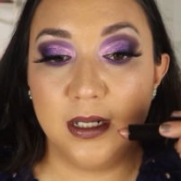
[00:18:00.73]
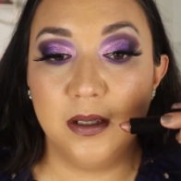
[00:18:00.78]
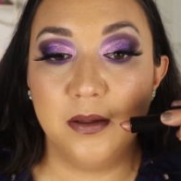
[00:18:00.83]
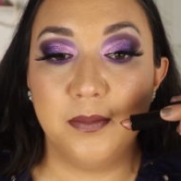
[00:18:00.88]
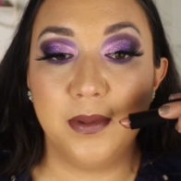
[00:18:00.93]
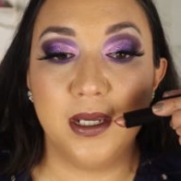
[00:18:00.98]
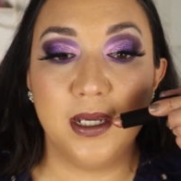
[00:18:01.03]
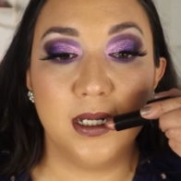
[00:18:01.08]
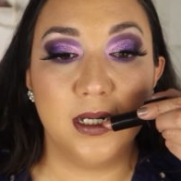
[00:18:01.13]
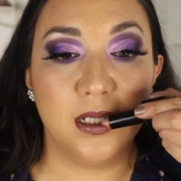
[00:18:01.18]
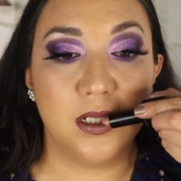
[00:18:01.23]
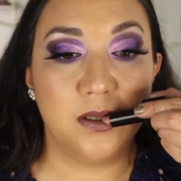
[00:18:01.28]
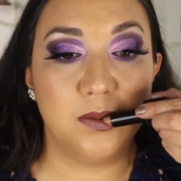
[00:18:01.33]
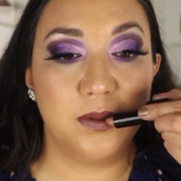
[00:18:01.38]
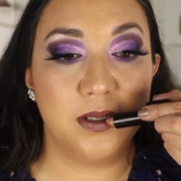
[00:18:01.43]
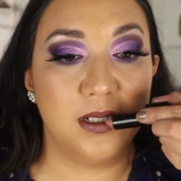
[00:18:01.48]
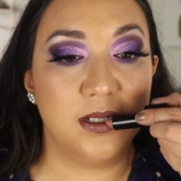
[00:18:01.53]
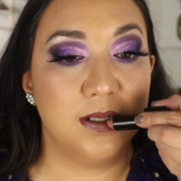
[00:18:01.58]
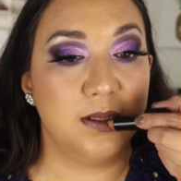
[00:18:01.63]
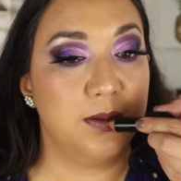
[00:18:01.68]
make it a little
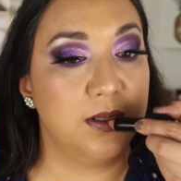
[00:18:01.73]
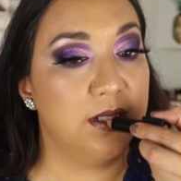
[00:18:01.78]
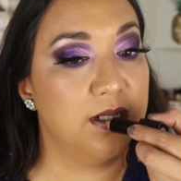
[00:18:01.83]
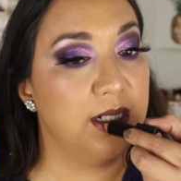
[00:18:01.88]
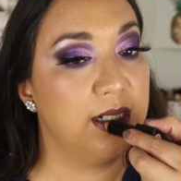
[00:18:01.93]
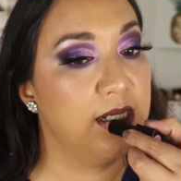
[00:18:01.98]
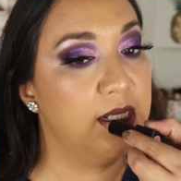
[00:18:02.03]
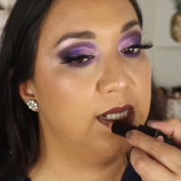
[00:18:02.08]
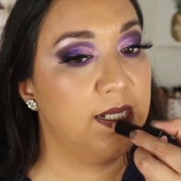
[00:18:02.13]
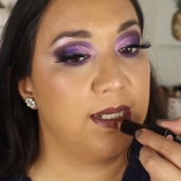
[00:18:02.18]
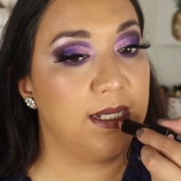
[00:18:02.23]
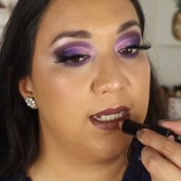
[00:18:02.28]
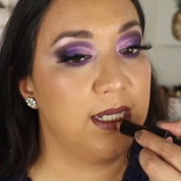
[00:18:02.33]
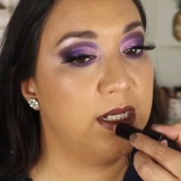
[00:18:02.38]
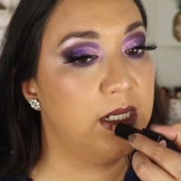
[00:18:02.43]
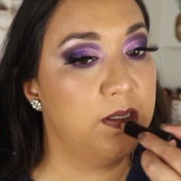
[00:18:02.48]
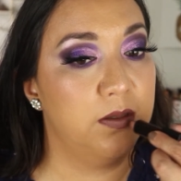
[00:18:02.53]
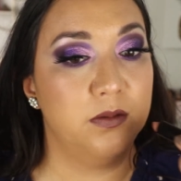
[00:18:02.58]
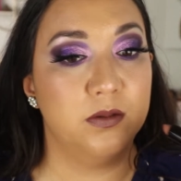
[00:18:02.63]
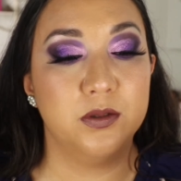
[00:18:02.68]
bit more like
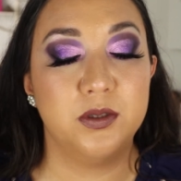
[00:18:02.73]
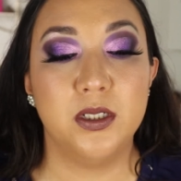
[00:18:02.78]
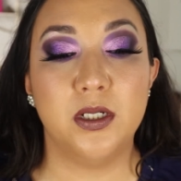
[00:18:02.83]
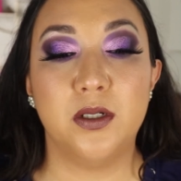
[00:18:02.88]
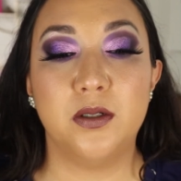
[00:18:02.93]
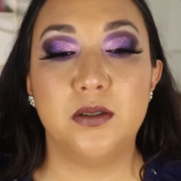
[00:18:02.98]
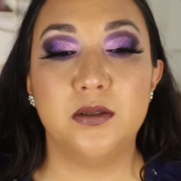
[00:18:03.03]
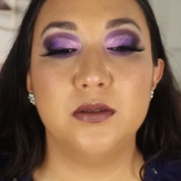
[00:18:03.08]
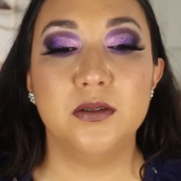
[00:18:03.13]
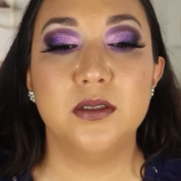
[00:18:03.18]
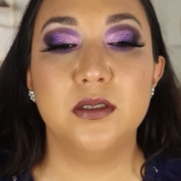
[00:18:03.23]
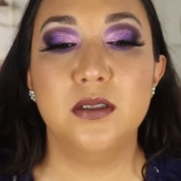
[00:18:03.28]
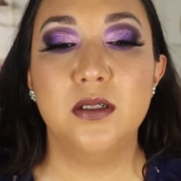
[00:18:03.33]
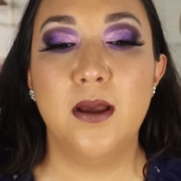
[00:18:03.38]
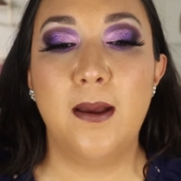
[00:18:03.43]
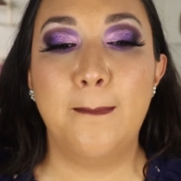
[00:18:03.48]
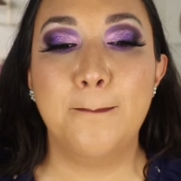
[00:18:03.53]
cool toned.